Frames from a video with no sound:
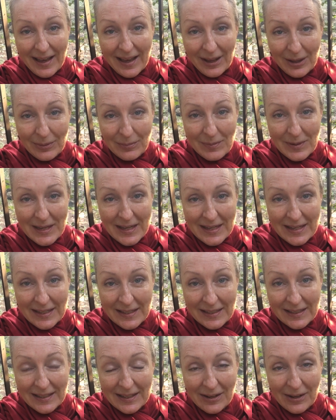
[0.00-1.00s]
I'll
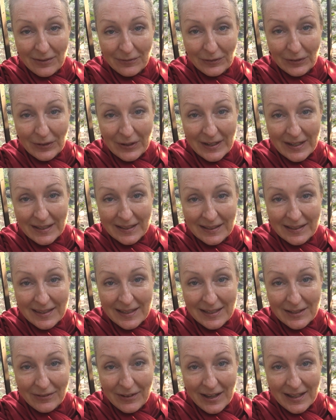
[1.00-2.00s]
be offering
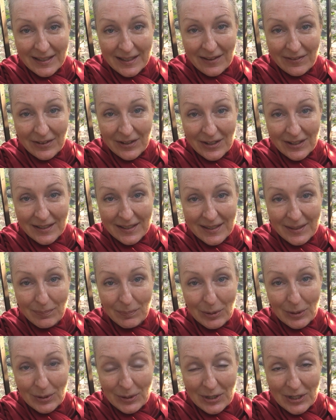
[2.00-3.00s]
the Divine Lovers
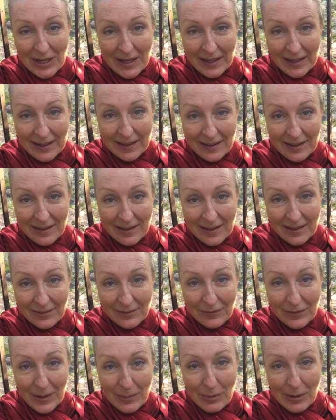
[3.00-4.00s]
Puja
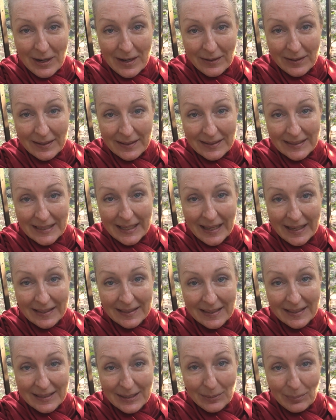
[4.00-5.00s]
on February
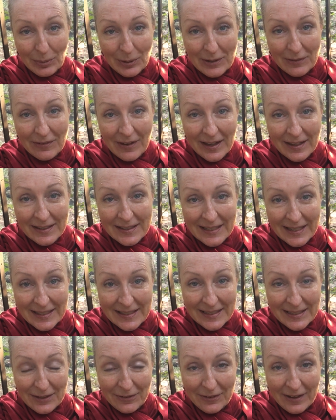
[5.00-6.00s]
10th. It's a
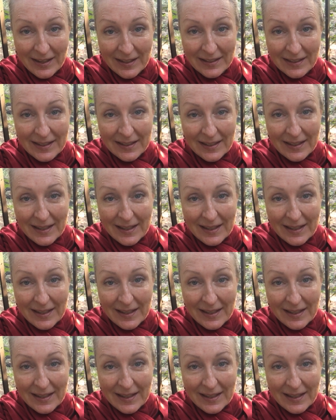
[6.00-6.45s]
pre-Valentine's event.